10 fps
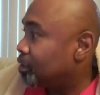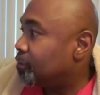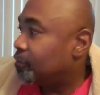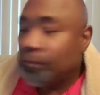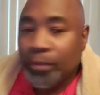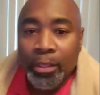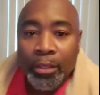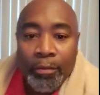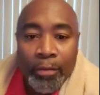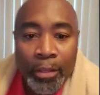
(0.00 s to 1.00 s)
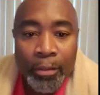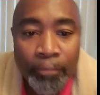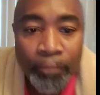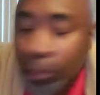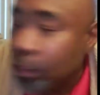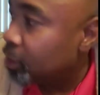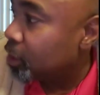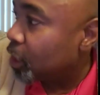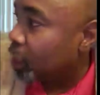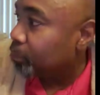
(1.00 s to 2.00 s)
I'm going to wait a few minutes,
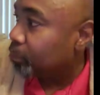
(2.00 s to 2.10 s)
and